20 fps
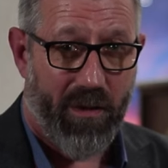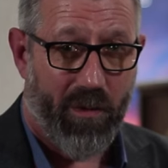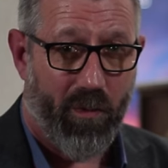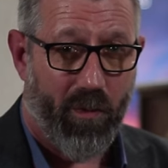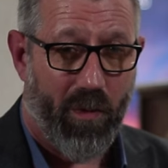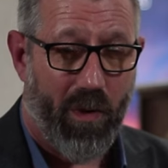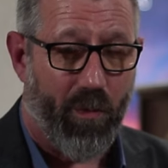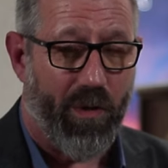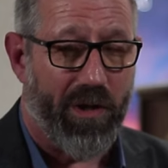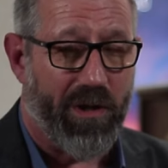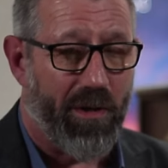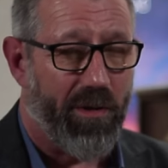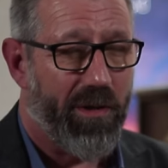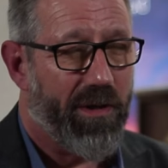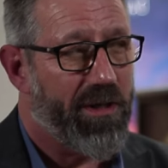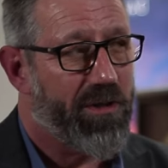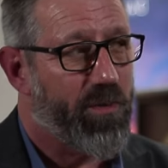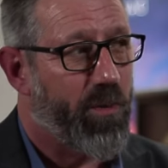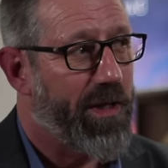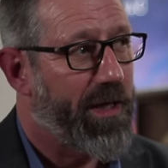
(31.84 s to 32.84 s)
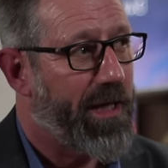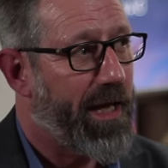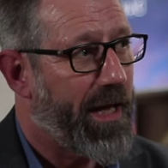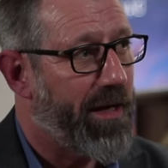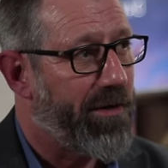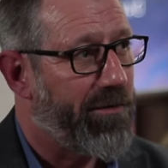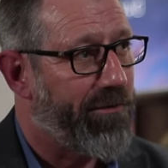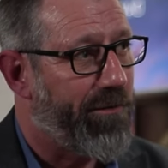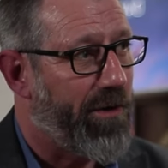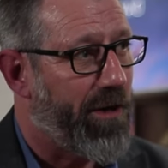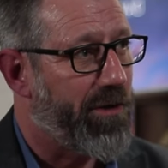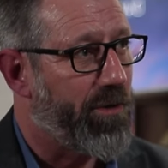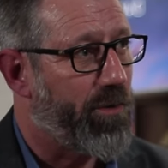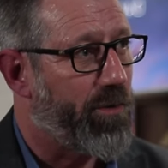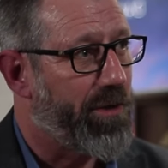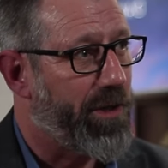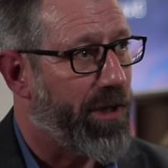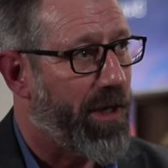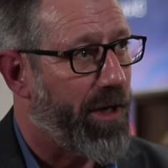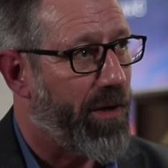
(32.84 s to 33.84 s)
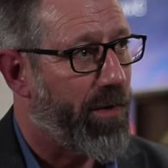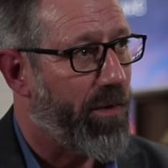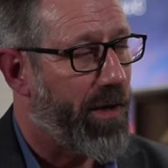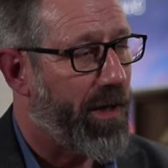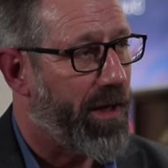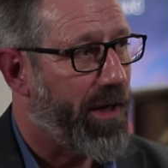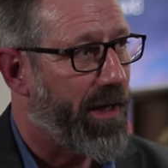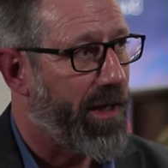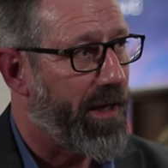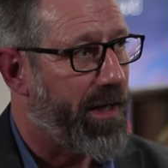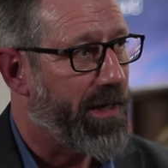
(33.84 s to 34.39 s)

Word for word: What we're doing this weekend, Fyne Audio, uh,